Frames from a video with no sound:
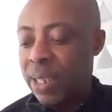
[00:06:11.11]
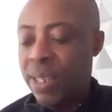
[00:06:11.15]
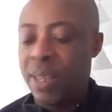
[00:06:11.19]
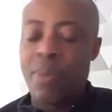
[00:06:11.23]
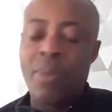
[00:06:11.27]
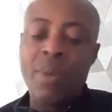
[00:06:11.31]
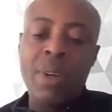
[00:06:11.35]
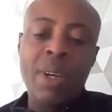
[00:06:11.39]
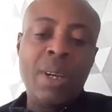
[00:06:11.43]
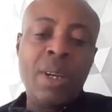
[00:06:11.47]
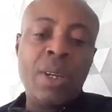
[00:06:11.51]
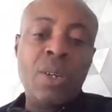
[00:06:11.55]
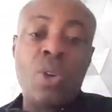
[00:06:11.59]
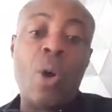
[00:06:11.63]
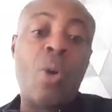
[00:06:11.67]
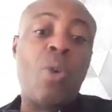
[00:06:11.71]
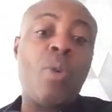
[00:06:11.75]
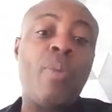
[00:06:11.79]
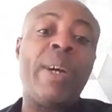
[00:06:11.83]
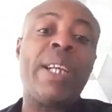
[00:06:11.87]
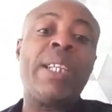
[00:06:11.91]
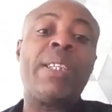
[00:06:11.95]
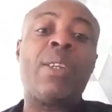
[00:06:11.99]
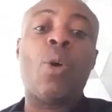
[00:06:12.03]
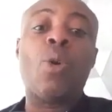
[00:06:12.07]
tem
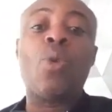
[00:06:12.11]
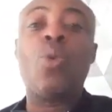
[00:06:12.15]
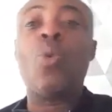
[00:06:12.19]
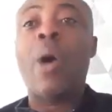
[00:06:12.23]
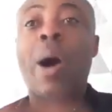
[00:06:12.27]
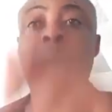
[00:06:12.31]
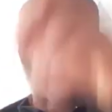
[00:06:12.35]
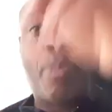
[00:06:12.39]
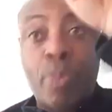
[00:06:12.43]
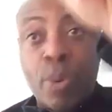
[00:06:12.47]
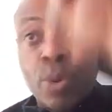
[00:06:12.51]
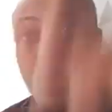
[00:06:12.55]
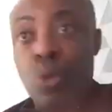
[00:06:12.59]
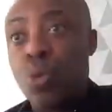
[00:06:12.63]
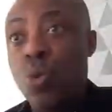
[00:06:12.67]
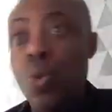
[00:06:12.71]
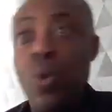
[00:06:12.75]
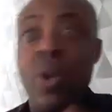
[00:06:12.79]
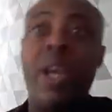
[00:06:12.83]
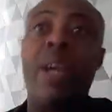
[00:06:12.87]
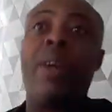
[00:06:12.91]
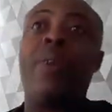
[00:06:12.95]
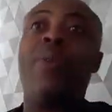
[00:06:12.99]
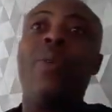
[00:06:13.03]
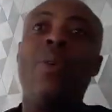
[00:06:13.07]
document on one post to
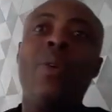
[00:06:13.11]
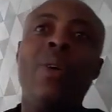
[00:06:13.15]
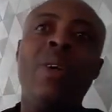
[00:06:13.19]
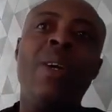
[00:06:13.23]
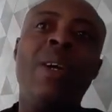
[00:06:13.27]
yen